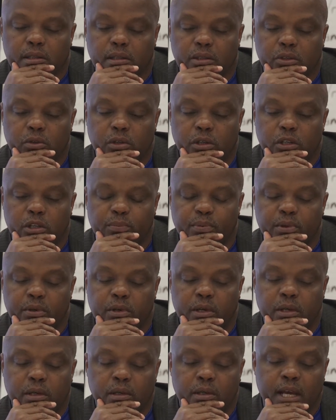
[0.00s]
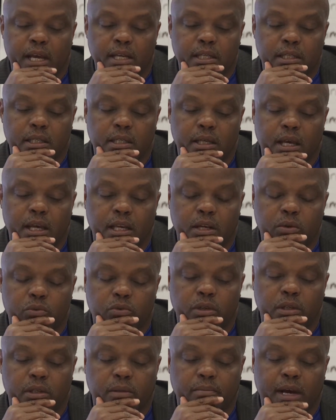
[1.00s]
during this period in
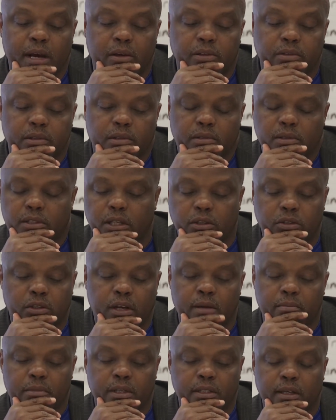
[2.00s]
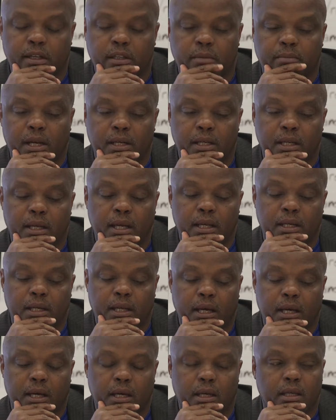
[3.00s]
1981, about 6 or 8 months after my dad
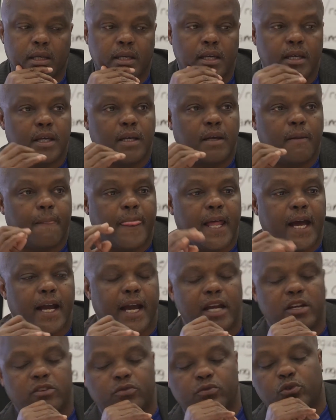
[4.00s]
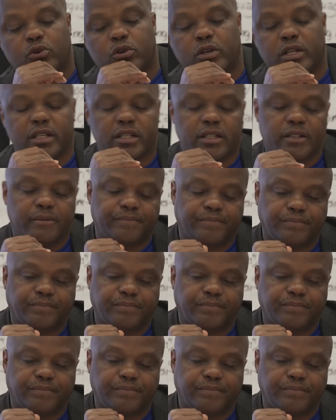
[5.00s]
died. I got divorced